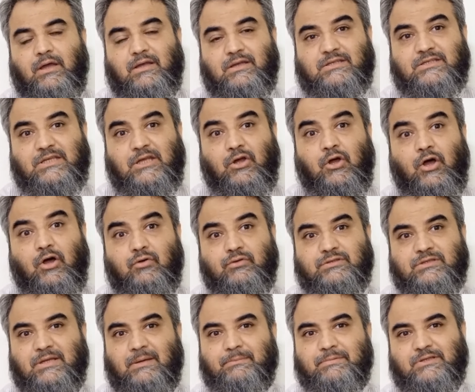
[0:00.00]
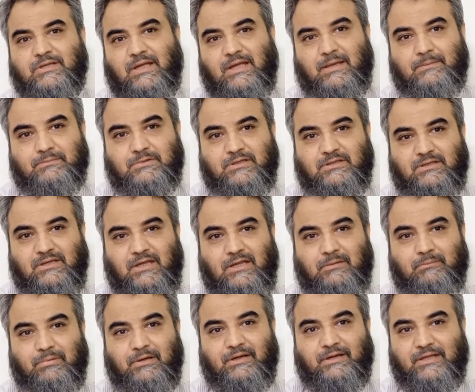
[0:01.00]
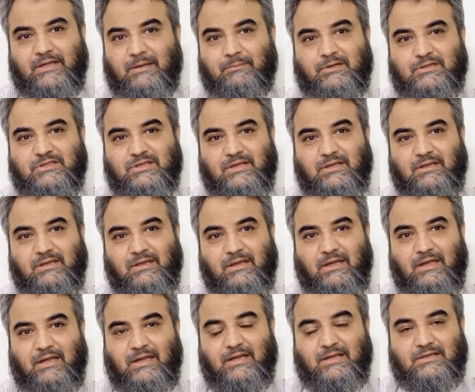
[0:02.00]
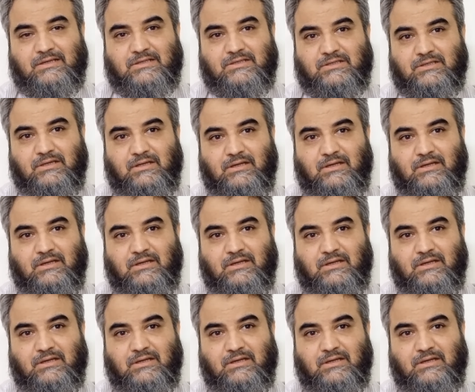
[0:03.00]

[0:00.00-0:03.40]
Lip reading: So how sometimes it can be damaging and